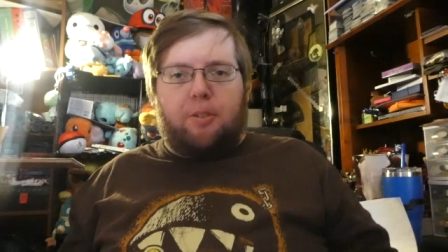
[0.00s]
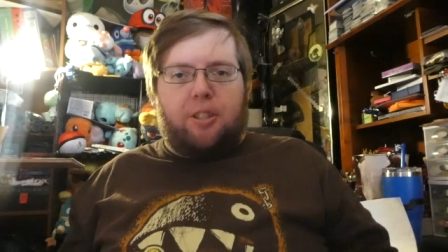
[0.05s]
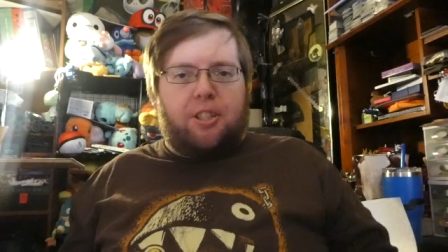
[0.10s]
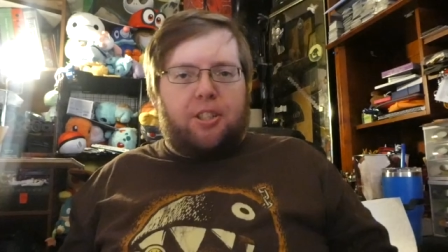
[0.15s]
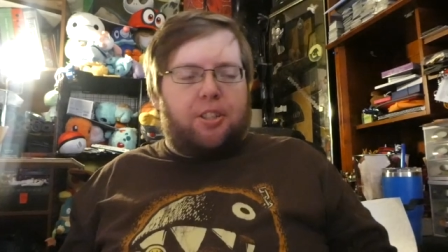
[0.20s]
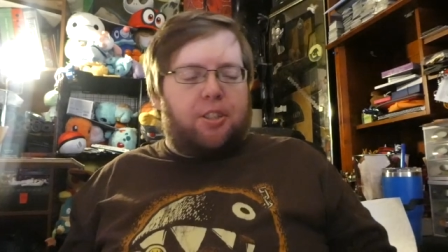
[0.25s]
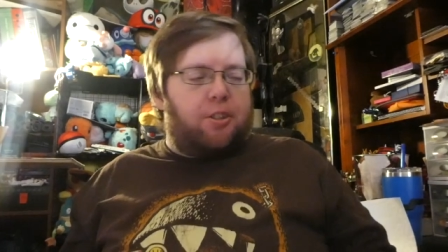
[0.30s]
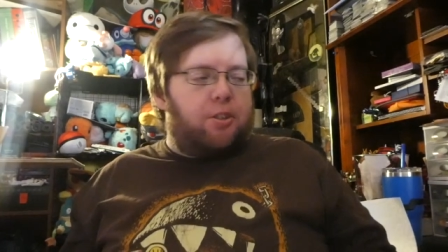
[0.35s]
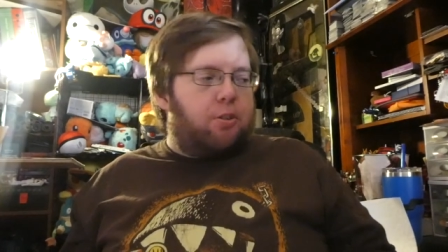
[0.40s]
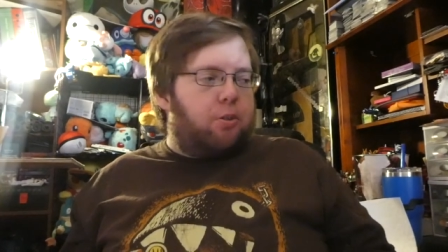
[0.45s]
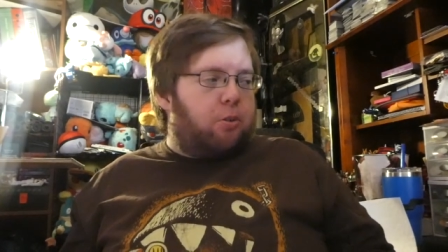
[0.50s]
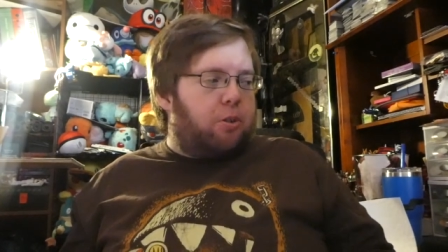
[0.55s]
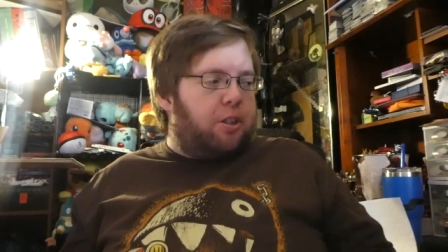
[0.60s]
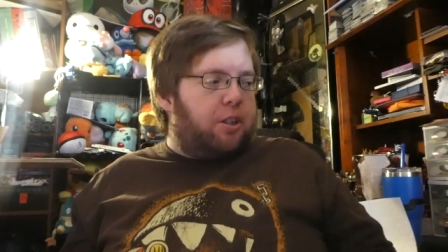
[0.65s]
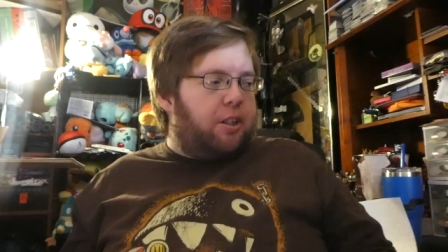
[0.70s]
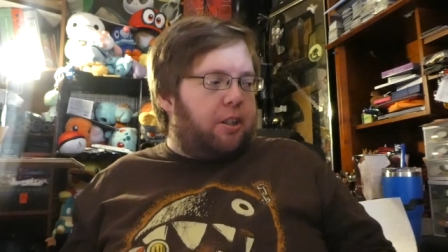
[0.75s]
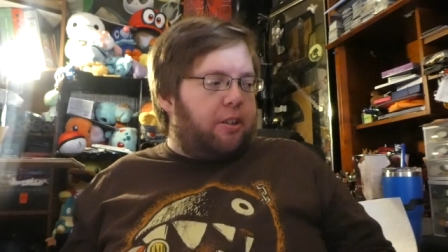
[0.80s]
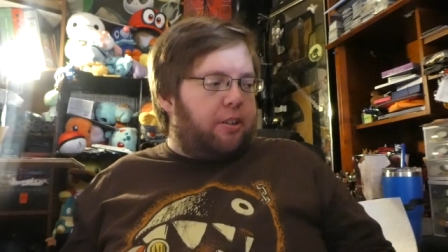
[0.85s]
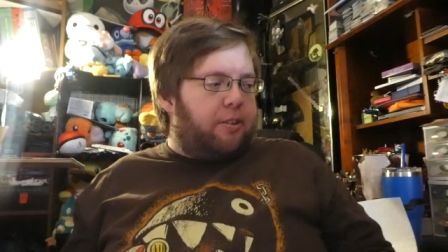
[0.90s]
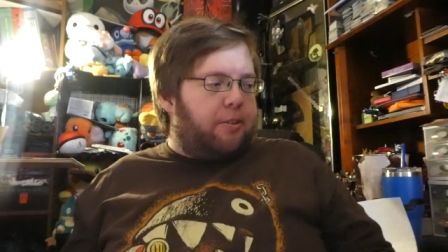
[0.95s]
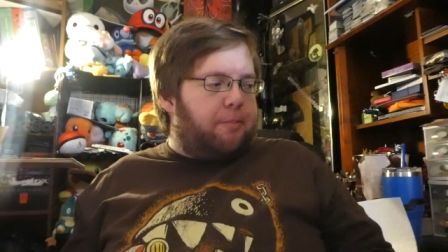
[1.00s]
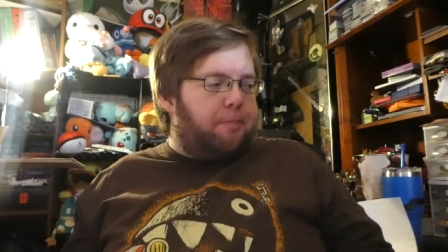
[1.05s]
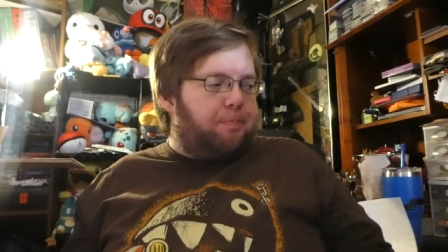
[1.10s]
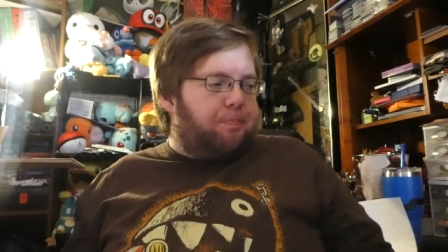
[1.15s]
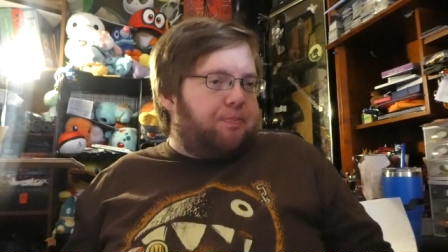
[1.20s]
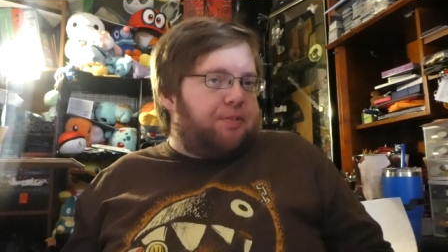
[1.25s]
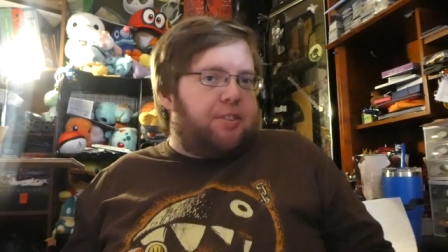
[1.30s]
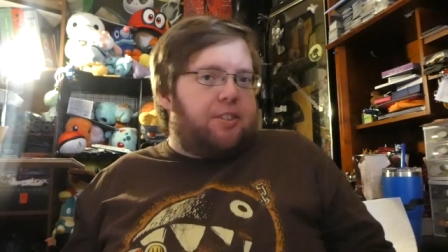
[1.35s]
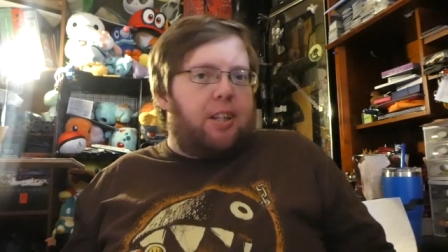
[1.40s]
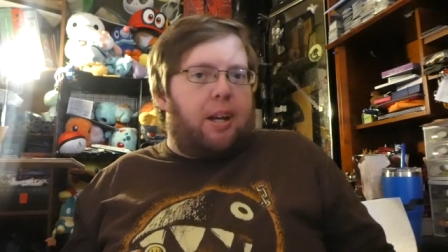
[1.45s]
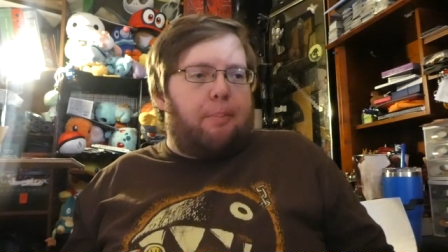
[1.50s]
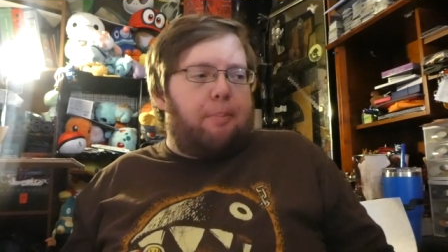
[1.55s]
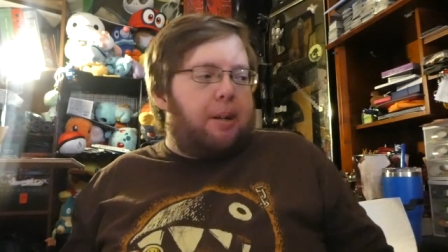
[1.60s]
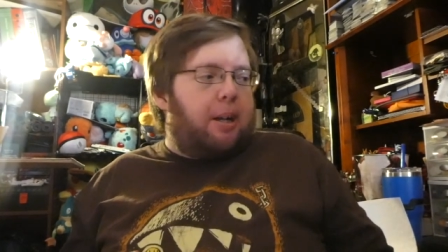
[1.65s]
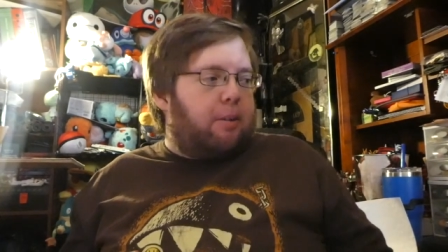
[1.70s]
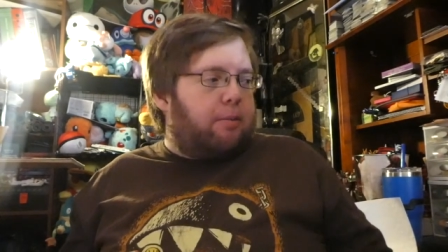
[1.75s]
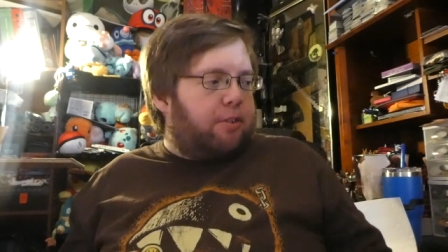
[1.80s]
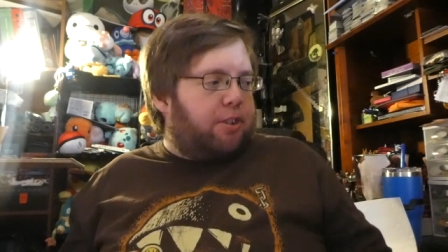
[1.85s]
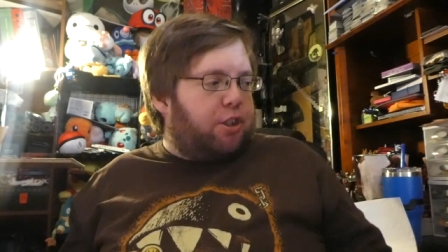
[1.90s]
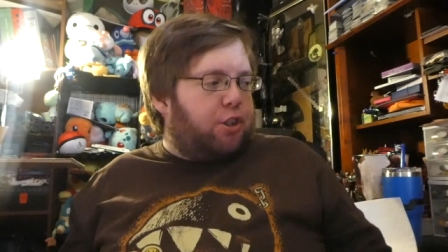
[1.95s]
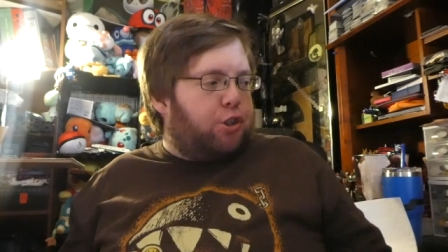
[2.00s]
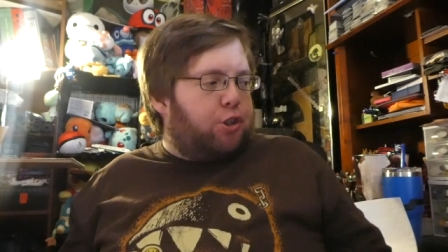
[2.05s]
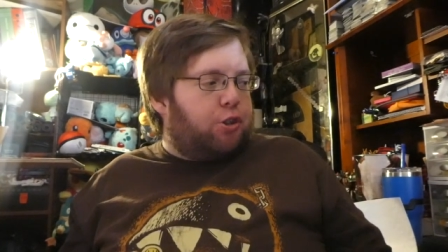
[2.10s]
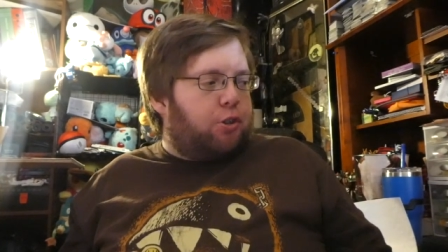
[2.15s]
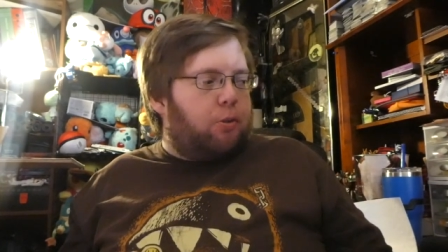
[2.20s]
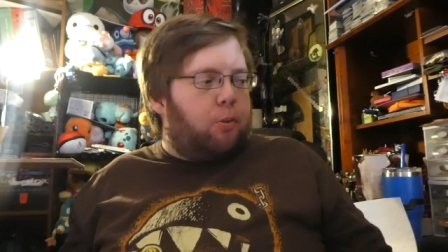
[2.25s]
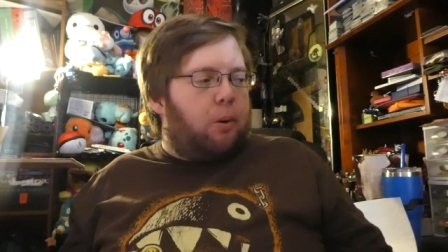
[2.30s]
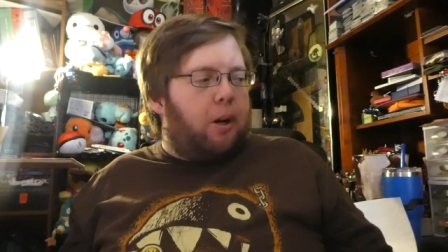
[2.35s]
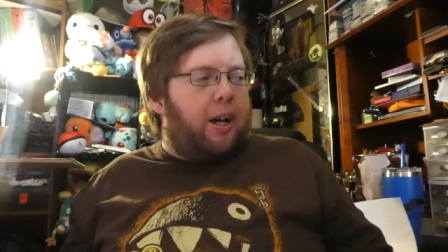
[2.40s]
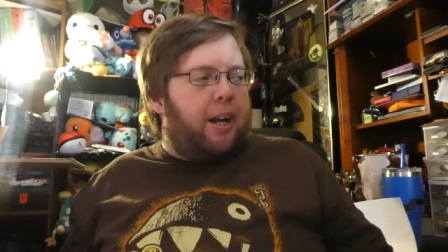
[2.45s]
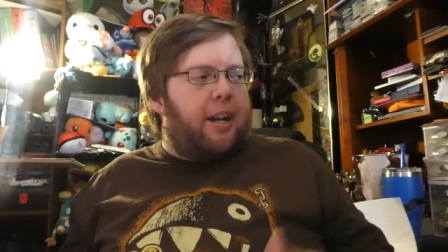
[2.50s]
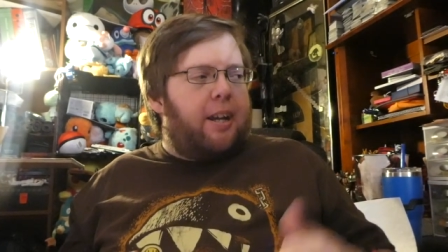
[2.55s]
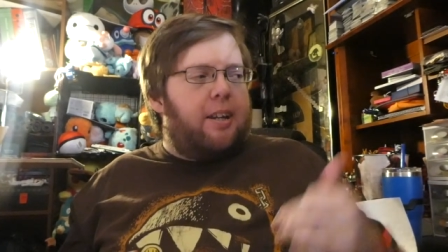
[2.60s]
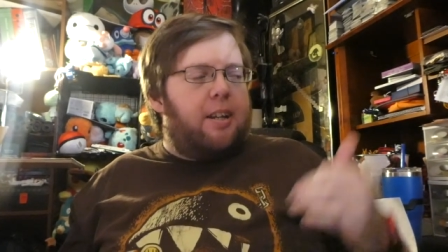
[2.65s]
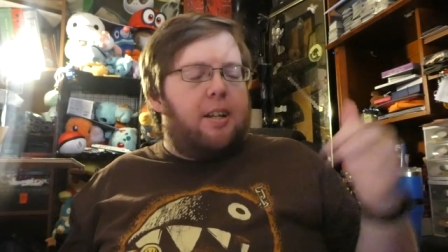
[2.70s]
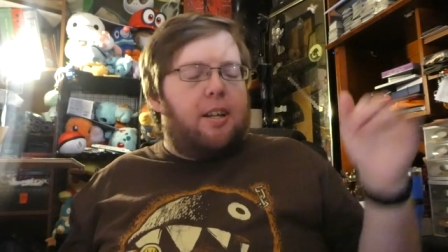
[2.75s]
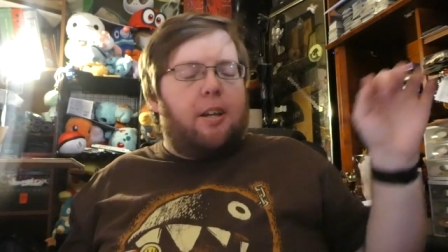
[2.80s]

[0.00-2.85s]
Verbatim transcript: reason or another. So I'm not really sure why.